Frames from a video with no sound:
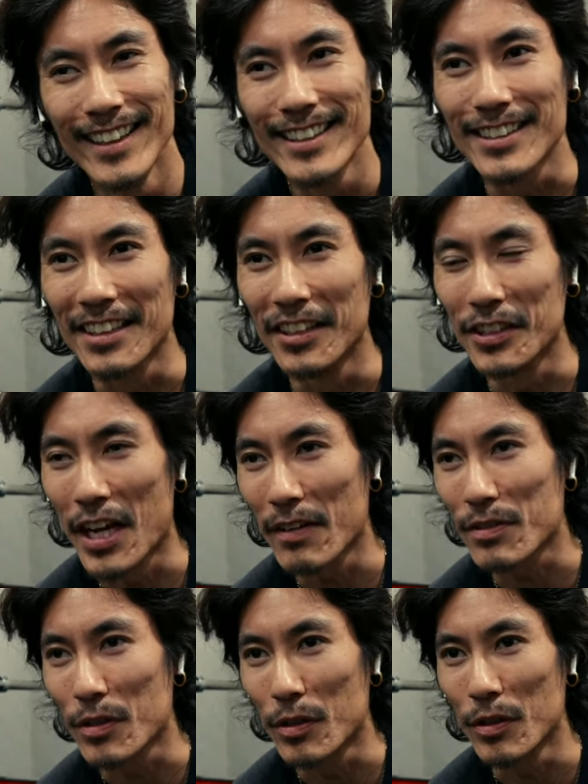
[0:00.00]
So you
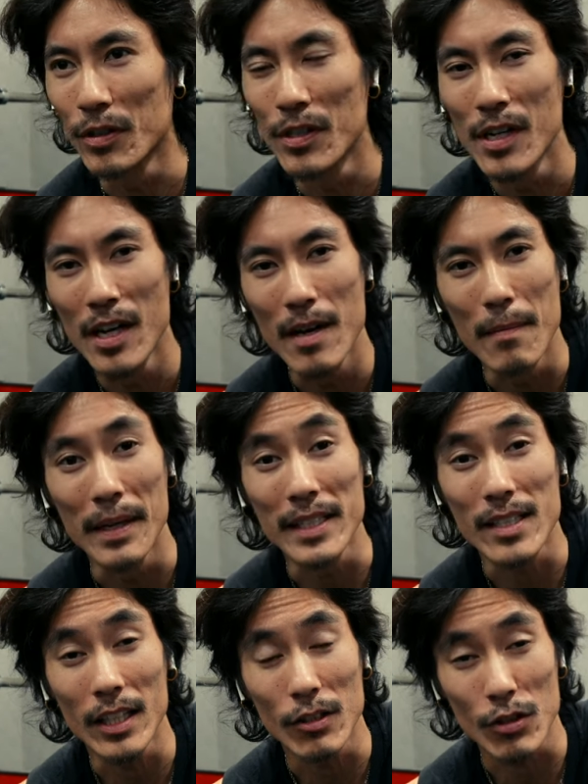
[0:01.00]
have to
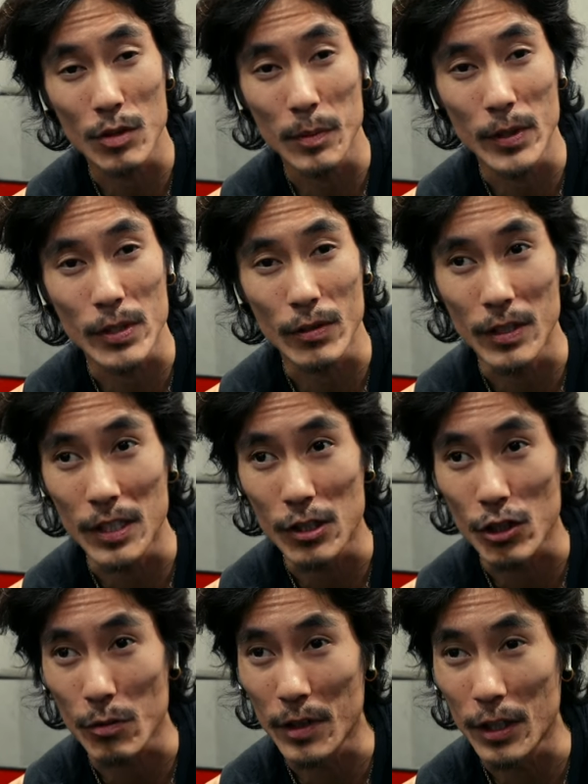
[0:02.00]
maintain your spiritual
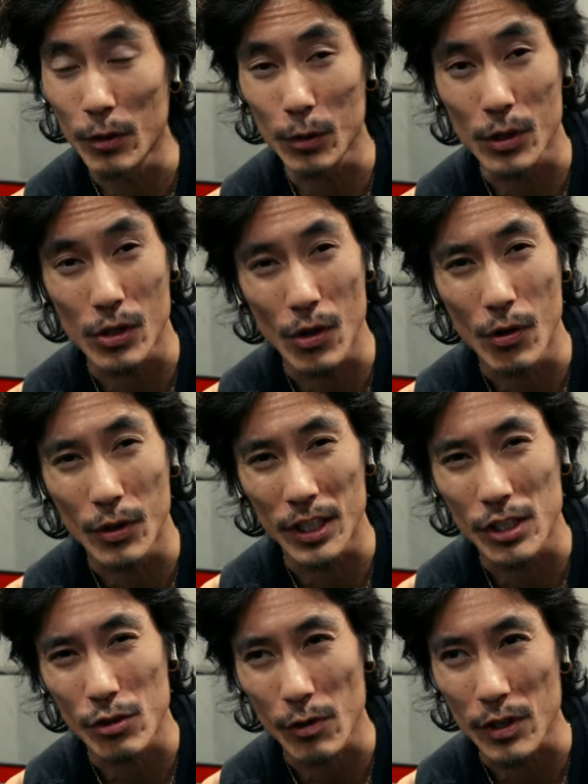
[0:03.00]
instrument in order to
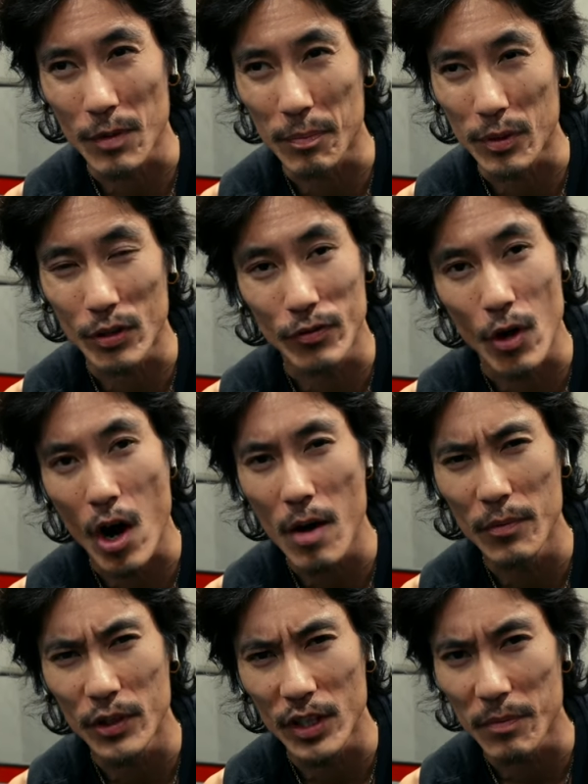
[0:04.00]
orchestrate your beautiful
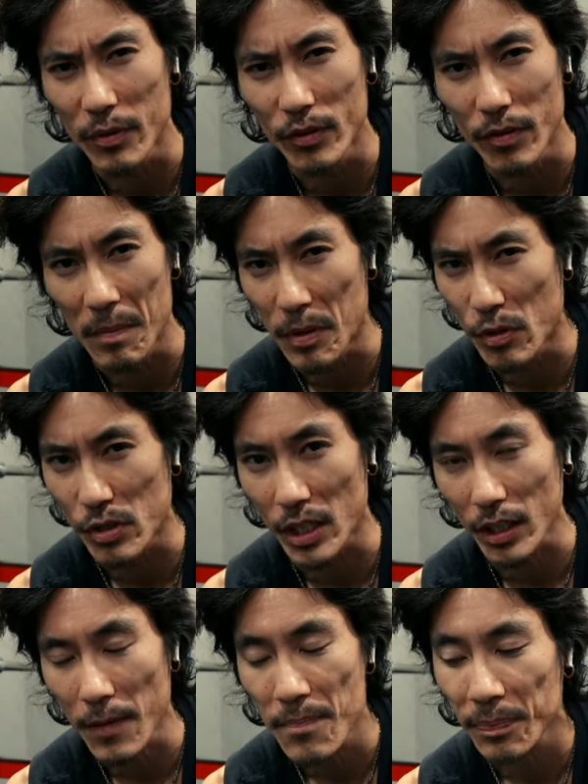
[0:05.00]
harmony and beautiful
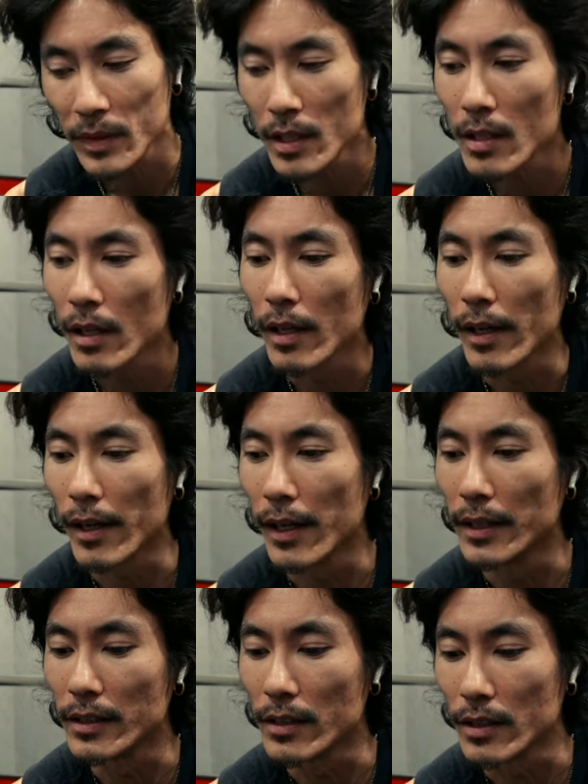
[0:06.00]
music.
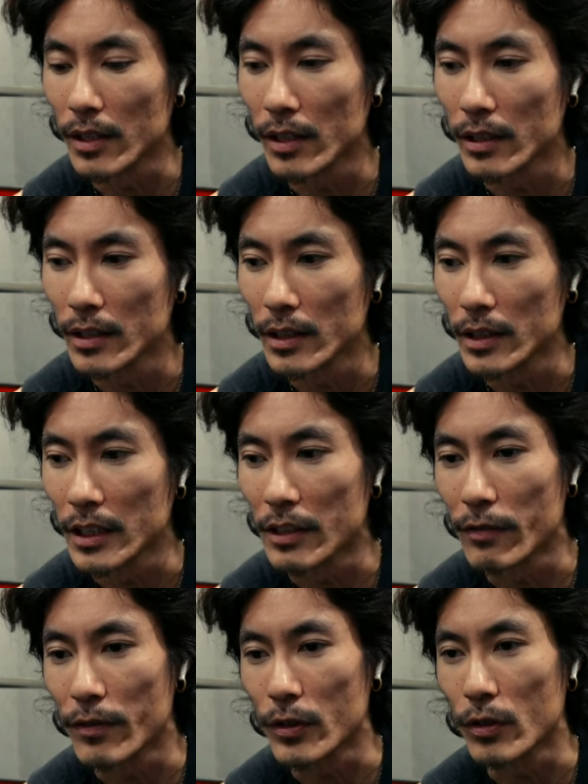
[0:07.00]
And
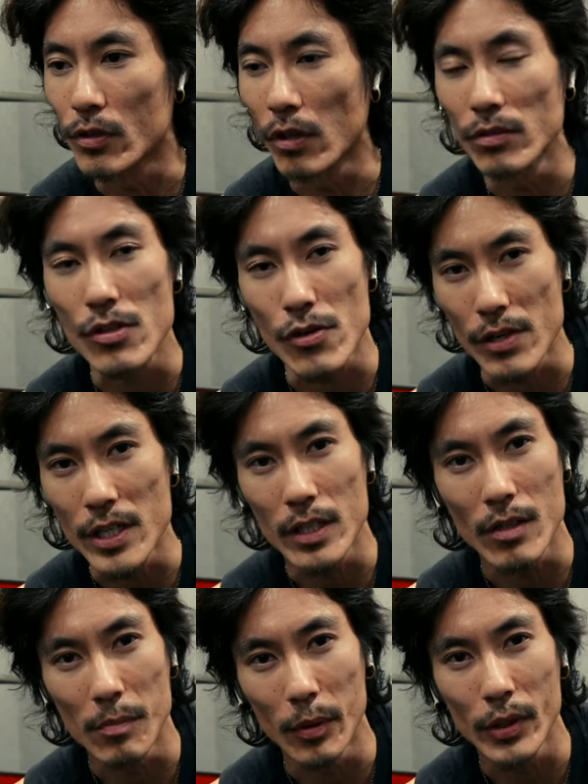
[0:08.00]
if you don't treat
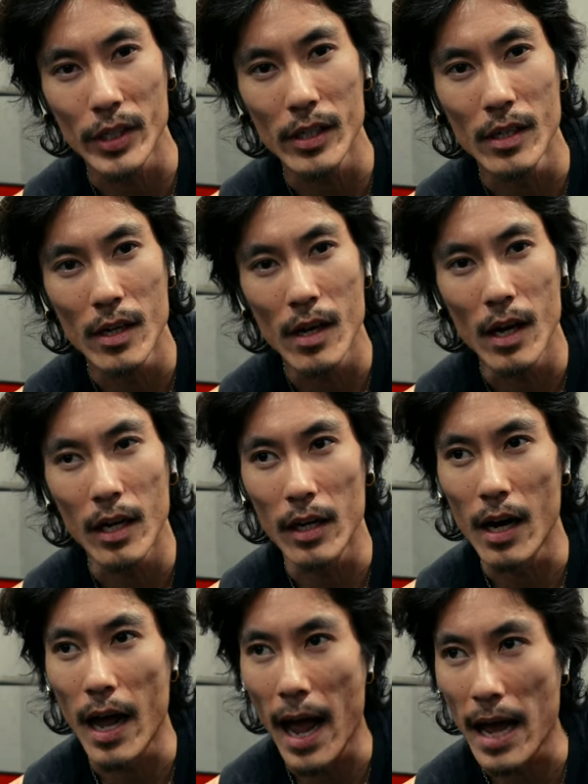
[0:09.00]
your body
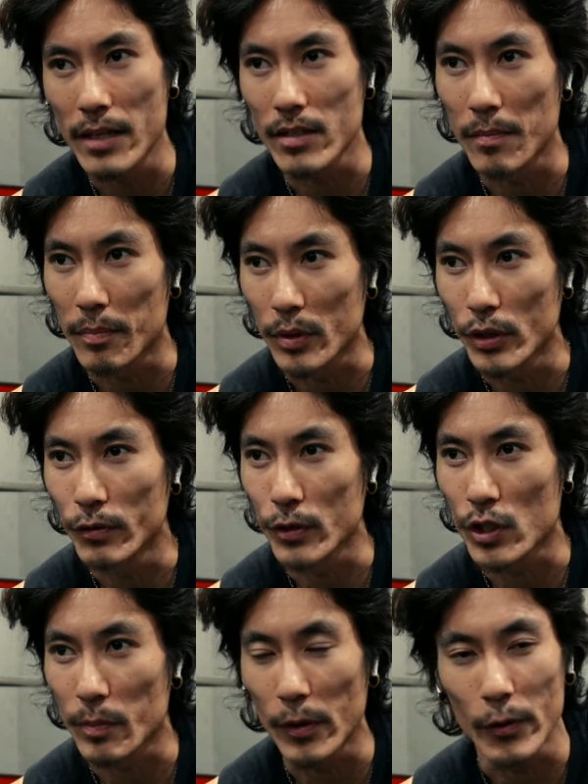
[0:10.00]
as a beautiful
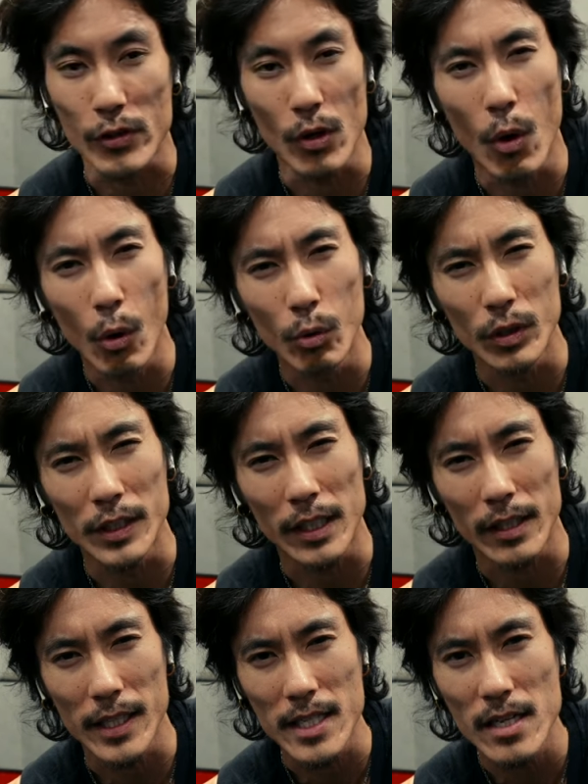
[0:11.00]
spiritual holy
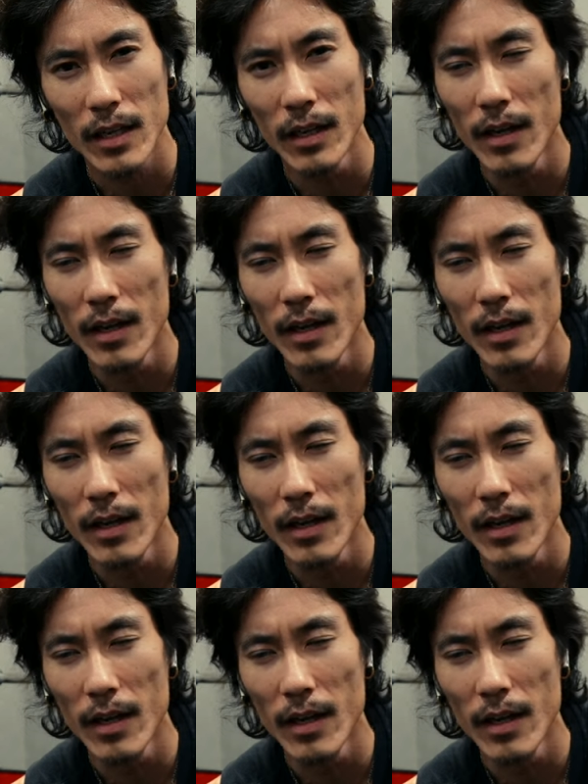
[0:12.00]
thing,